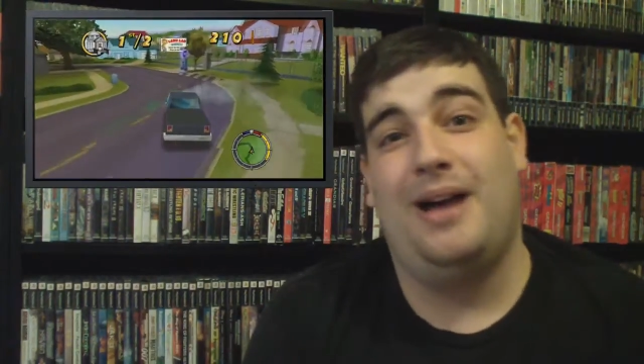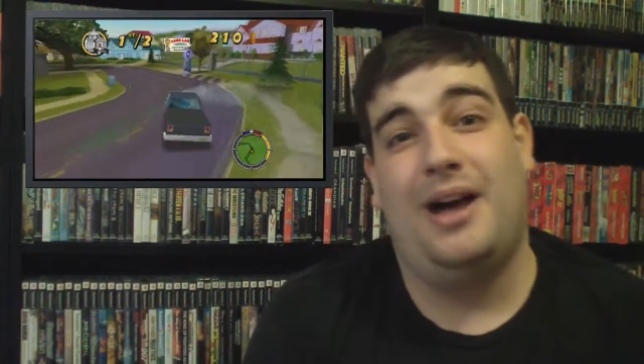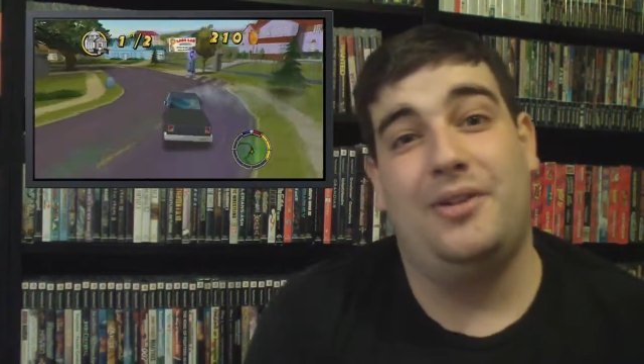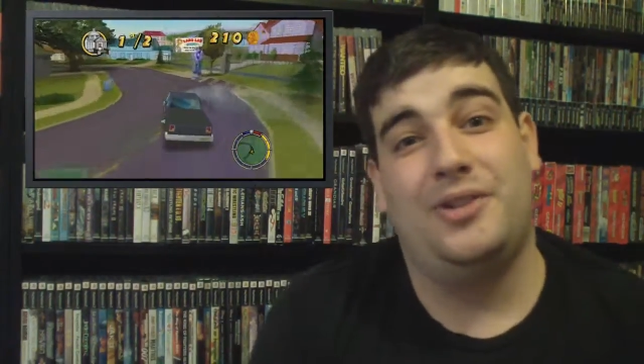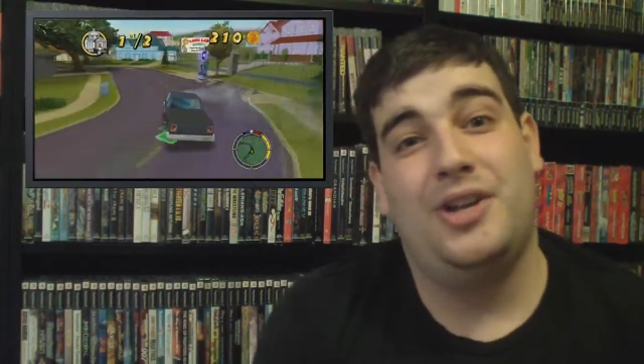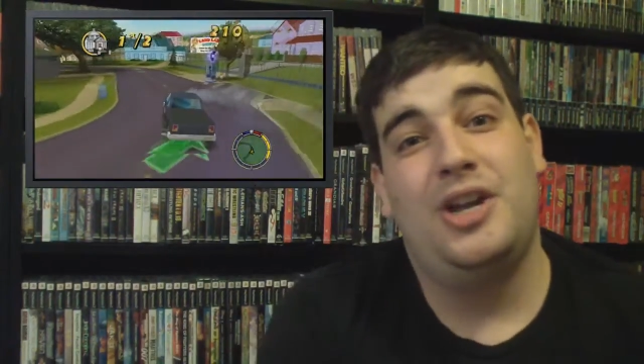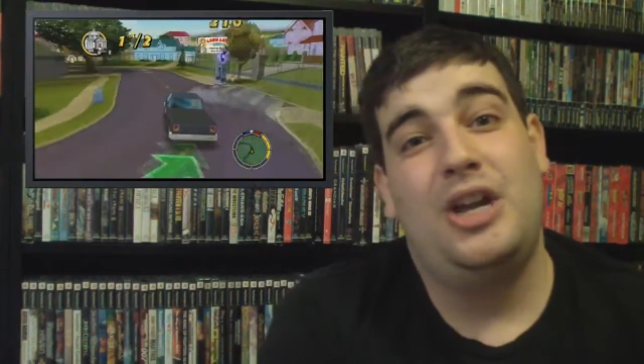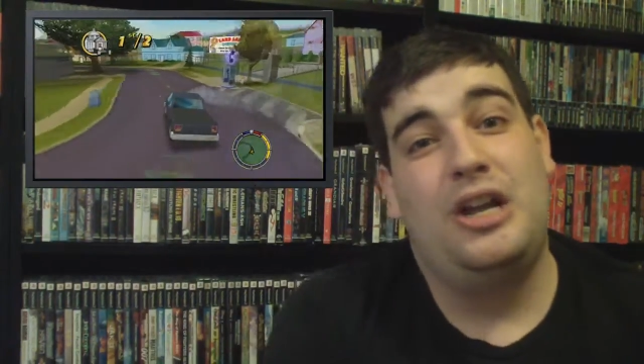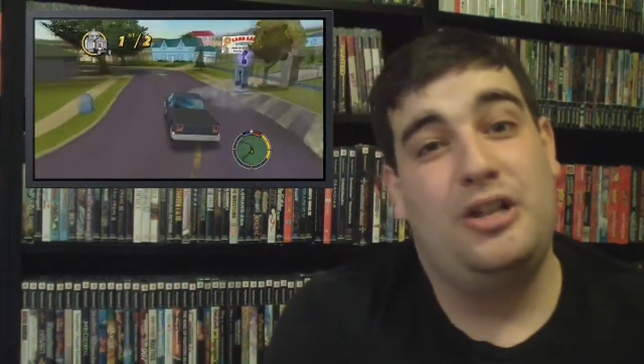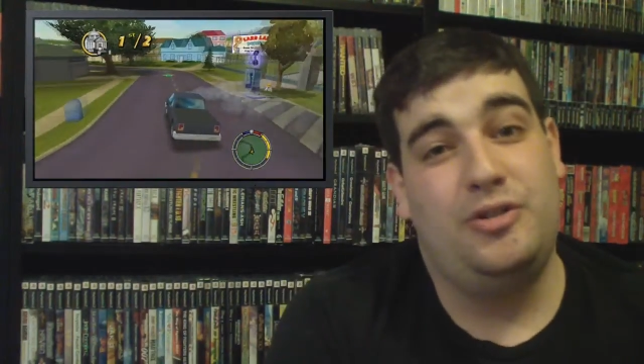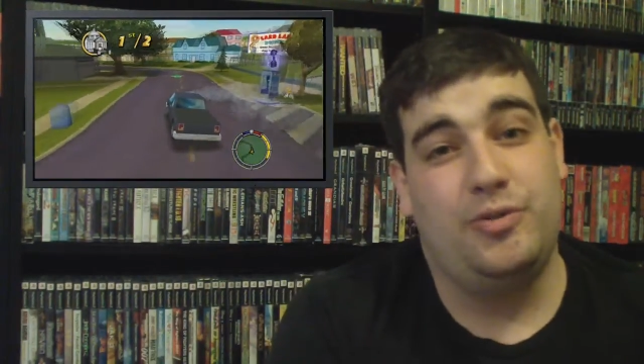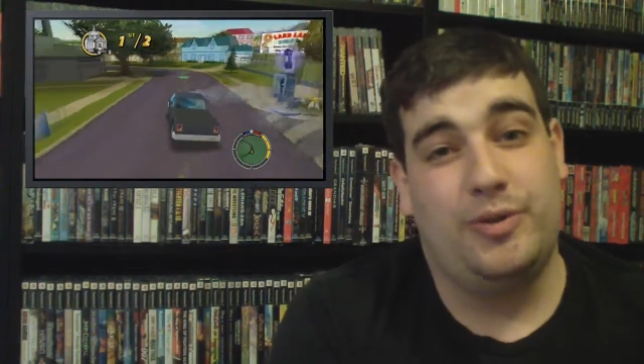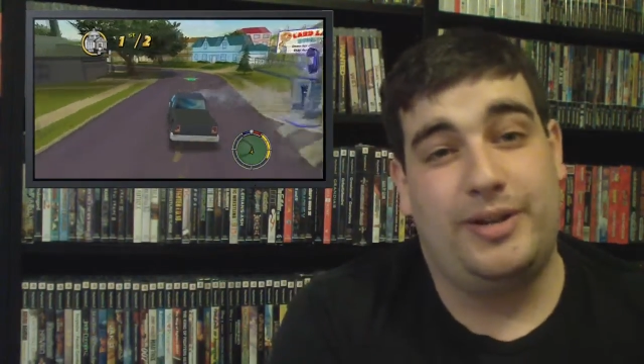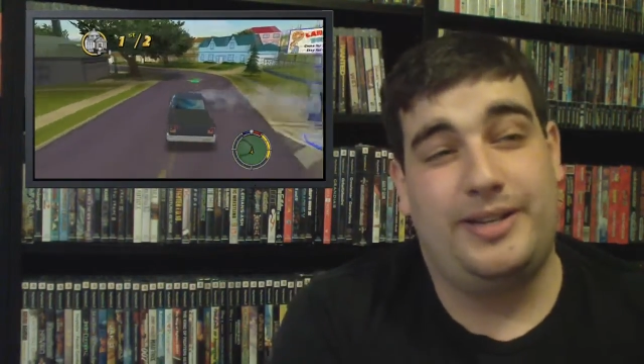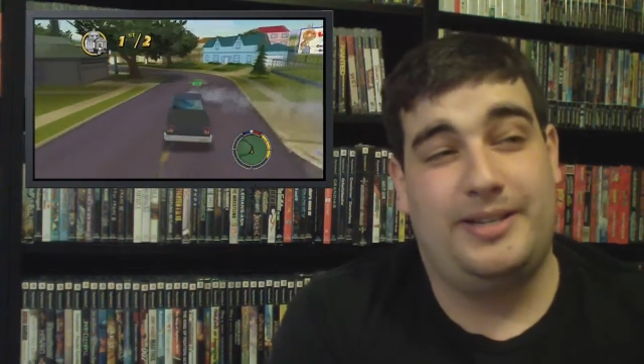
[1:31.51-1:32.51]
out
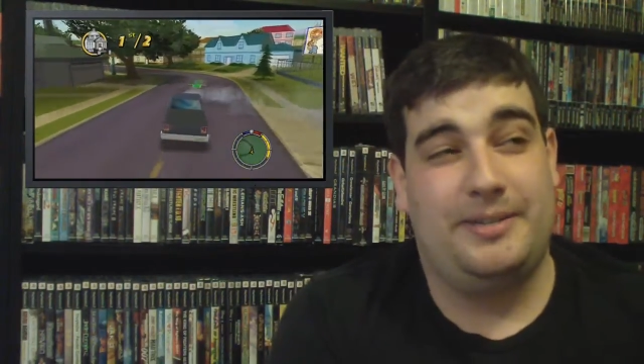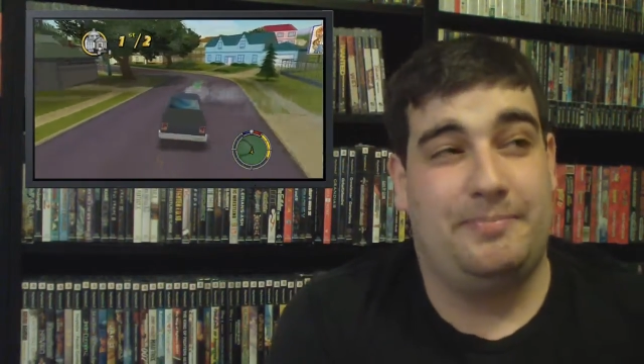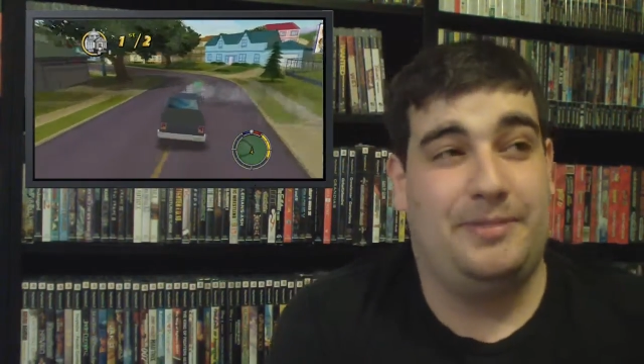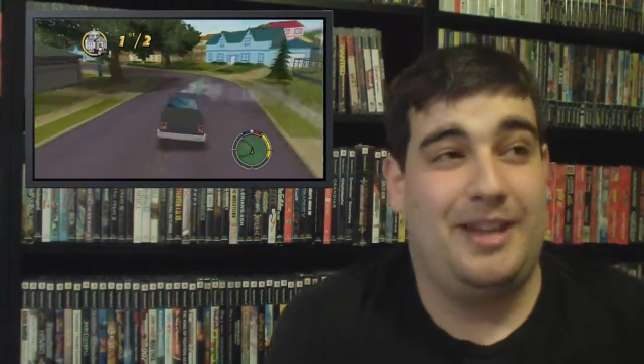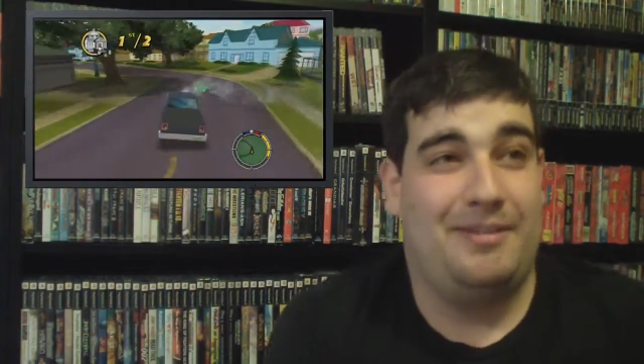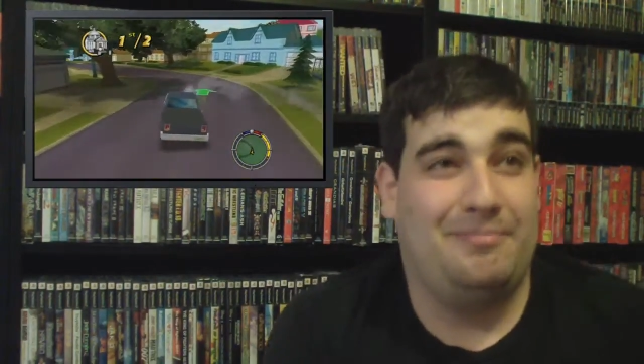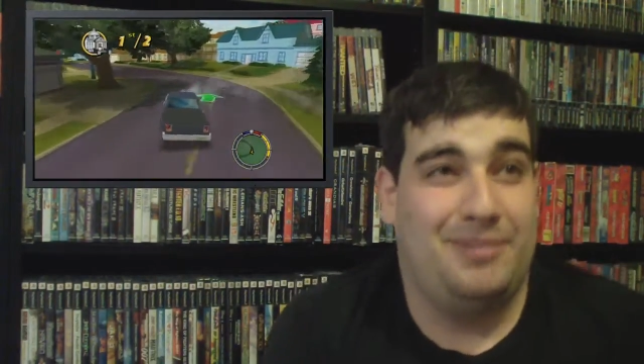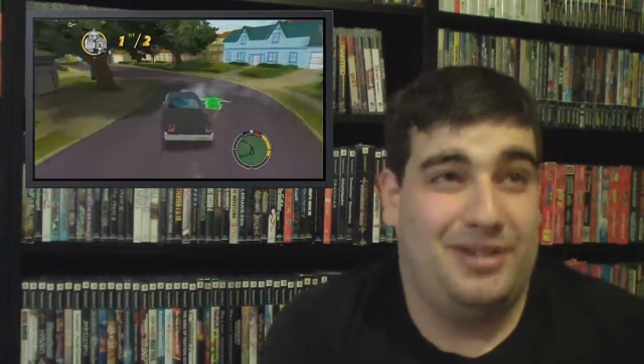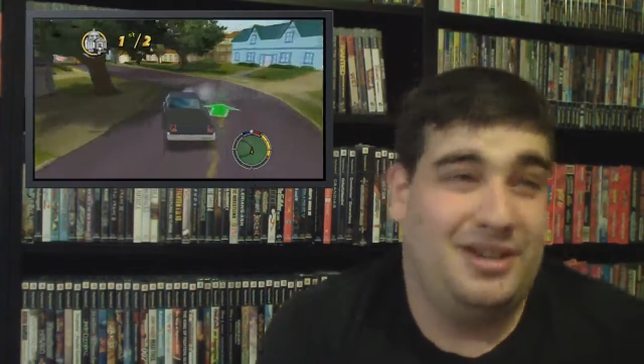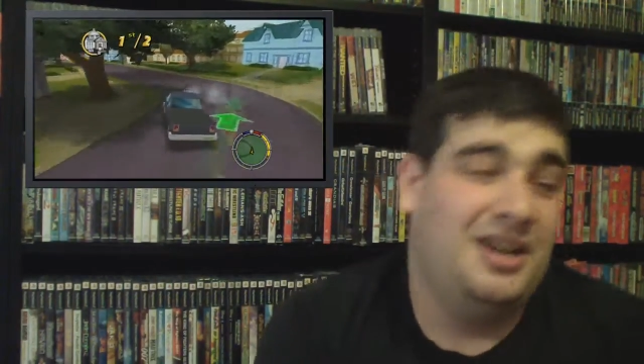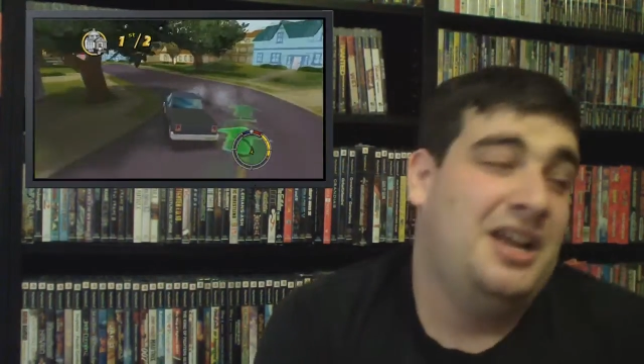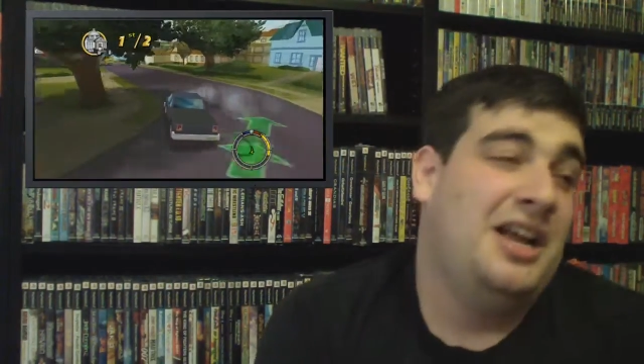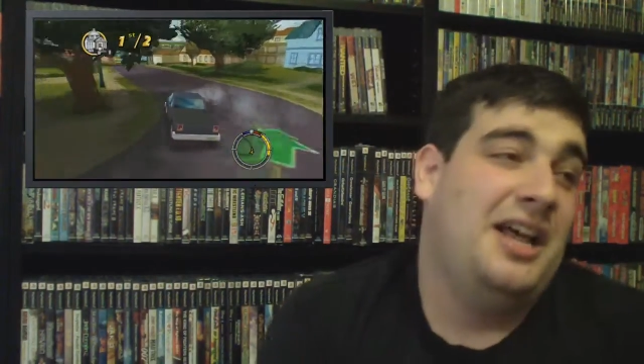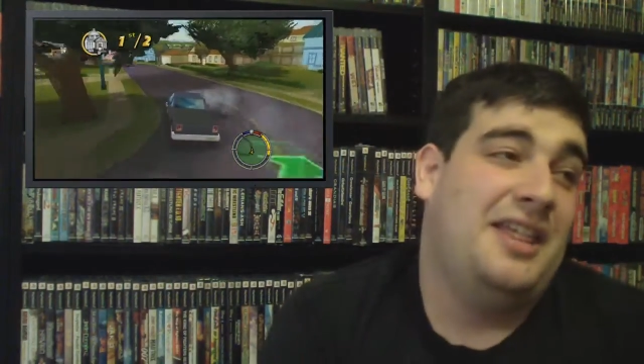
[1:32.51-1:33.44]
during September.